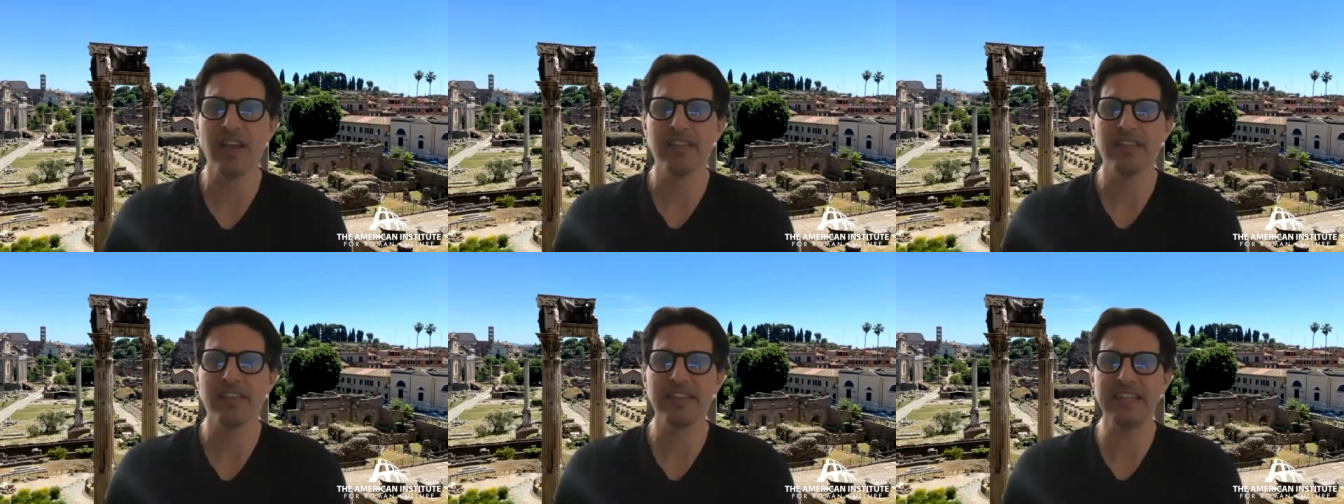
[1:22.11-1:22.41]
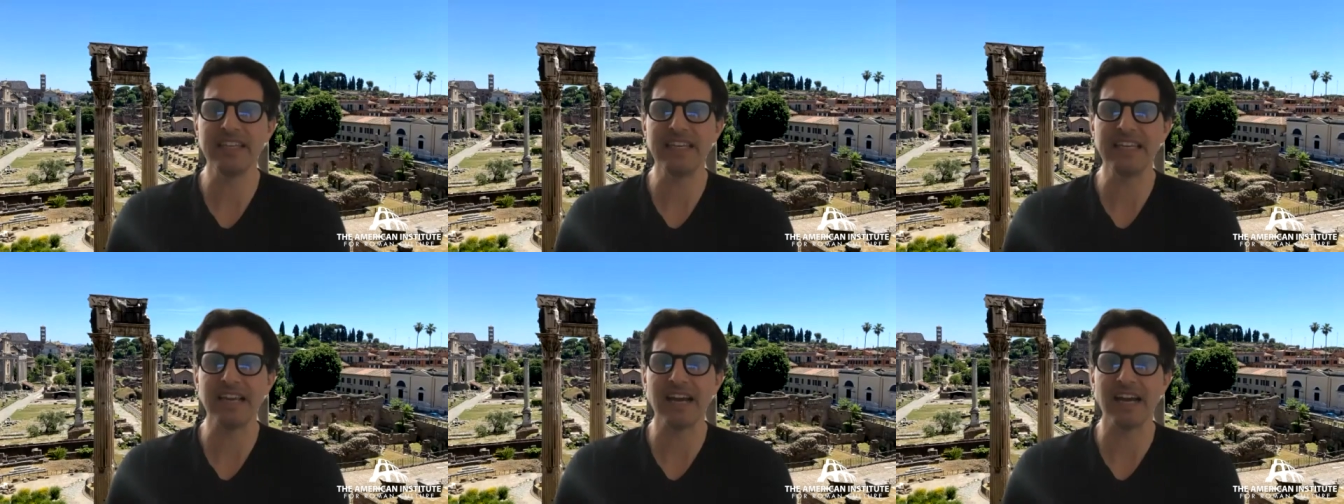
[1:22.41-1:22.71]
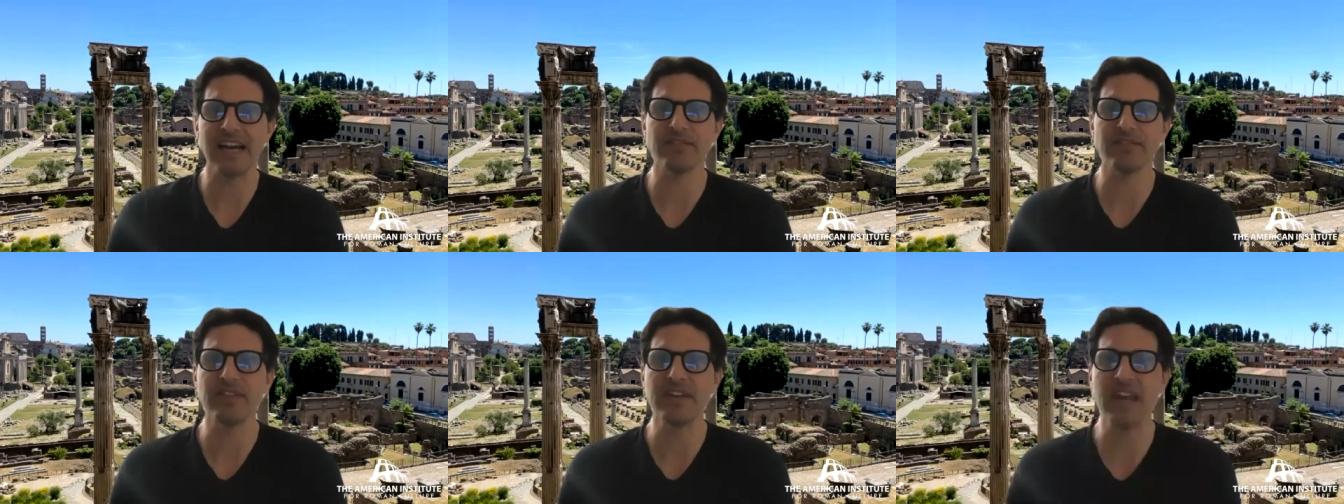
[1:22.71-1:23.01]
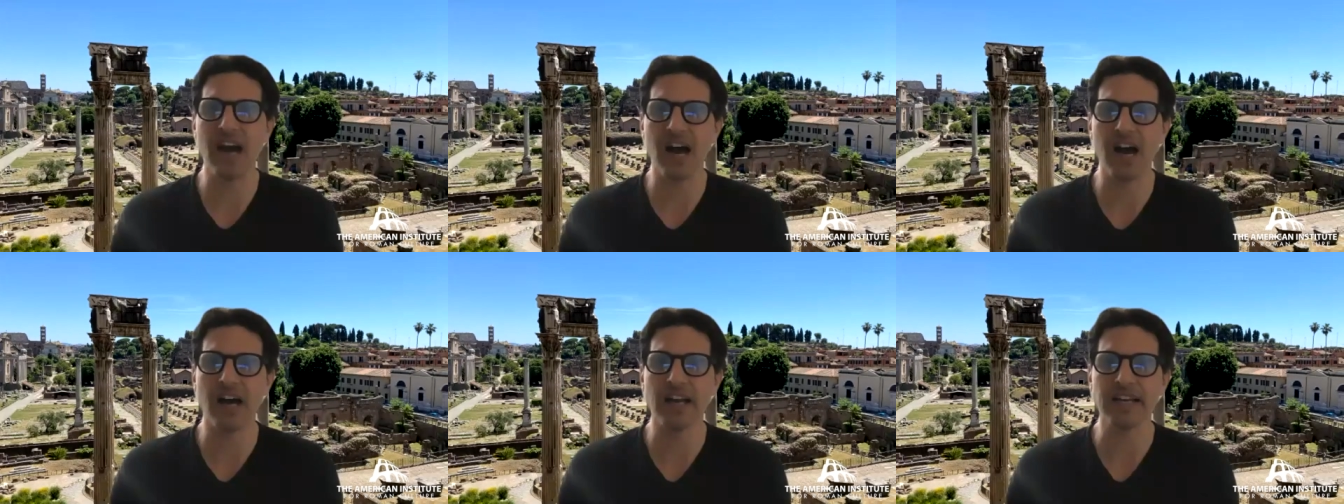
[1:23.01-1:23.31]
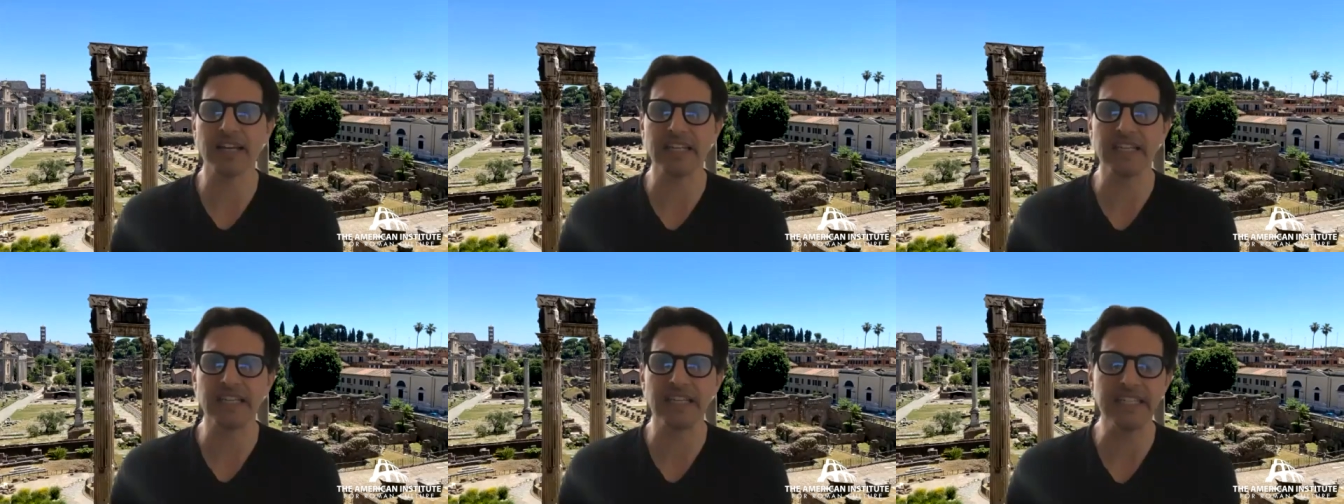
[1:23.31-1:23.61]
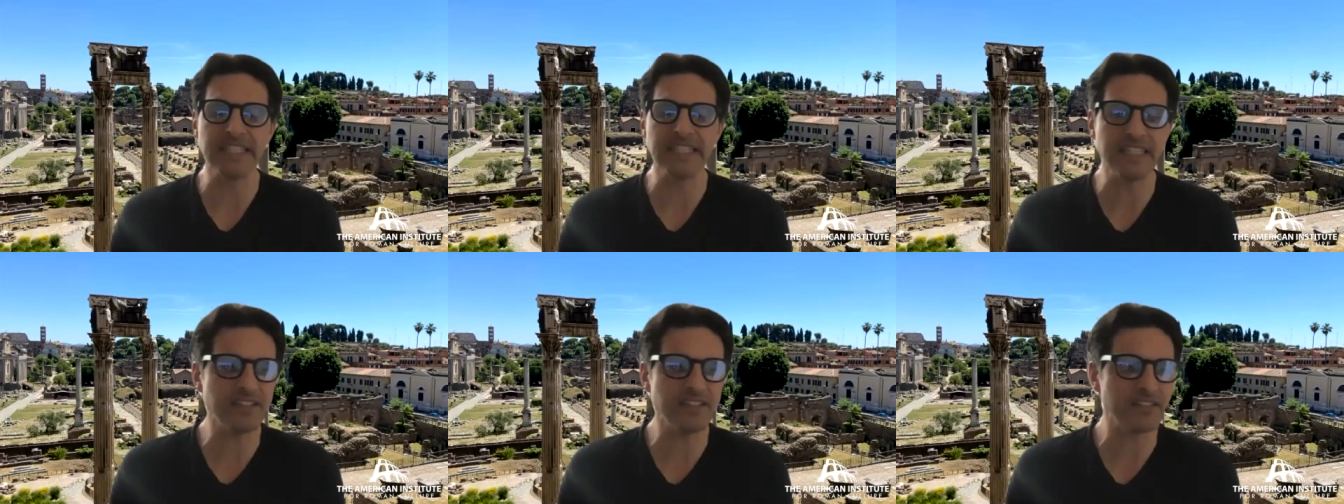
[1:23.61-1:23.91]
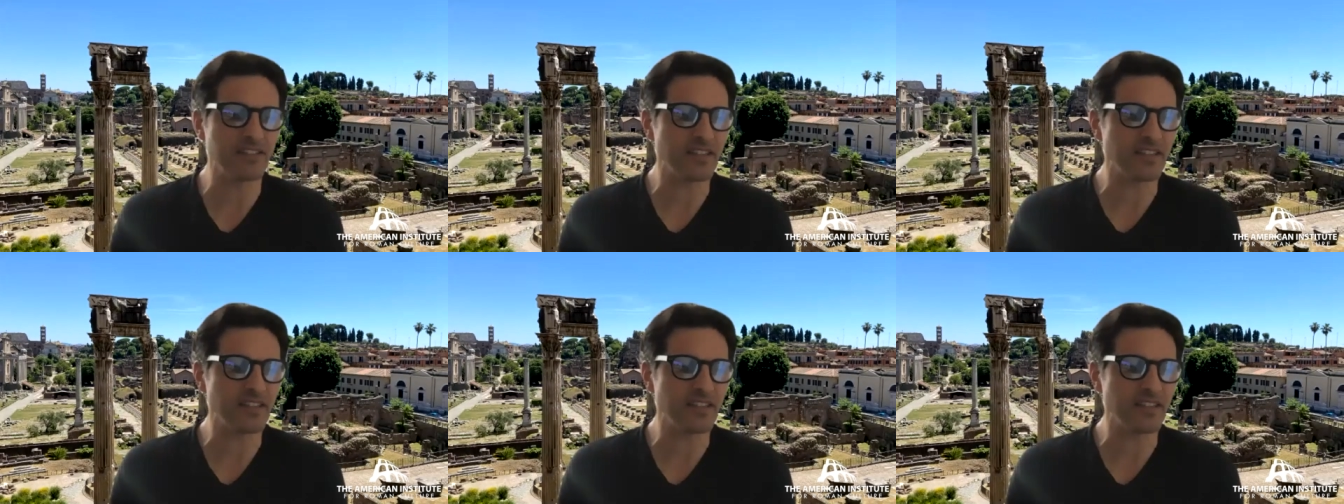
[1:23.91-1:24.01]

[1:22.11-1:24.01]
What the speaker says: the kind of non-elite.